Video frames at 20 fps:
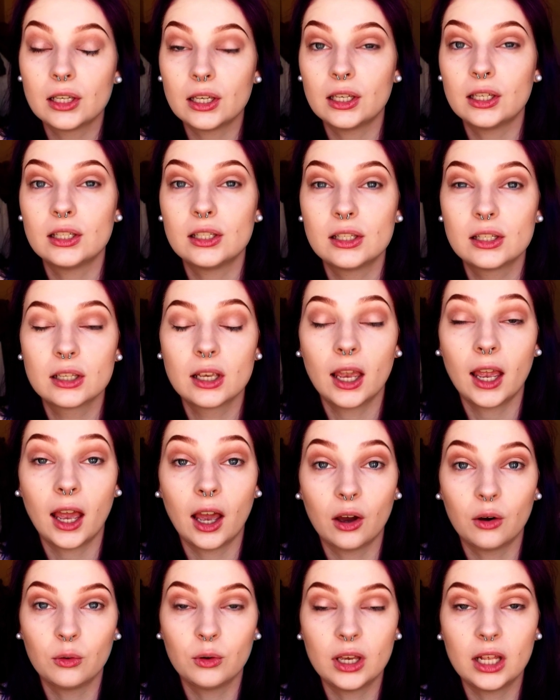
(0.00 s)
is
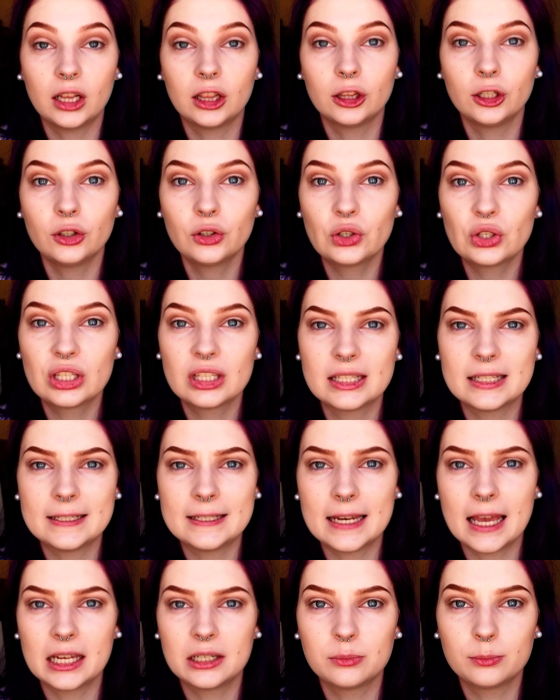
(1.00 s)
how it looks,
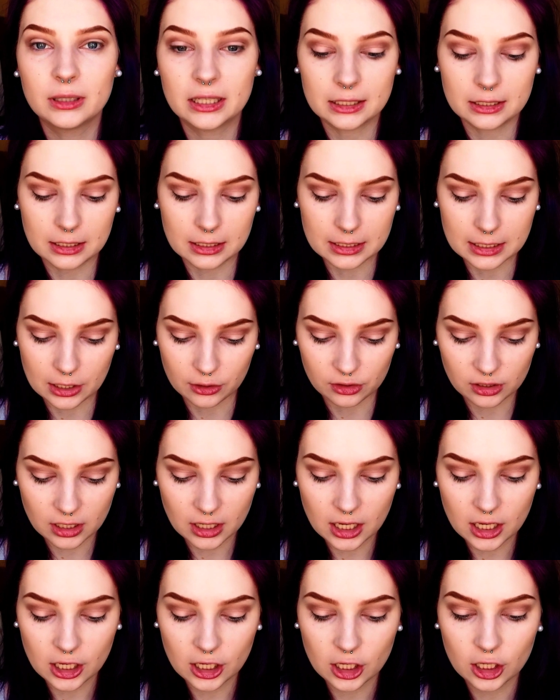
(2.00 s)
not blended out.
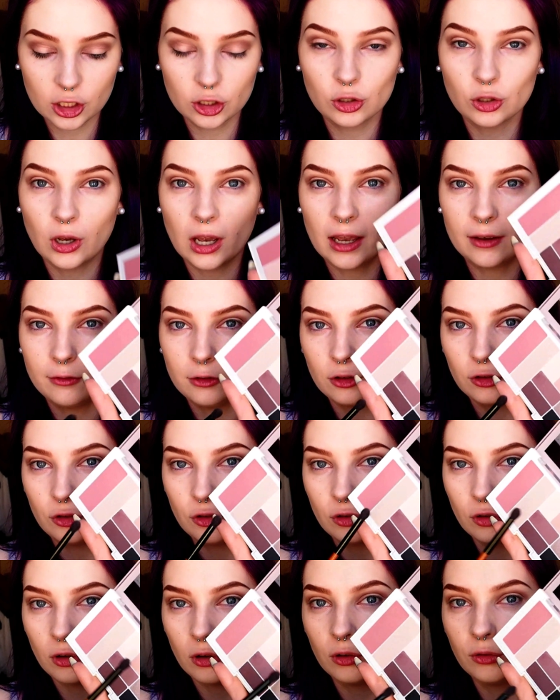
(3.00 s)
So I've used all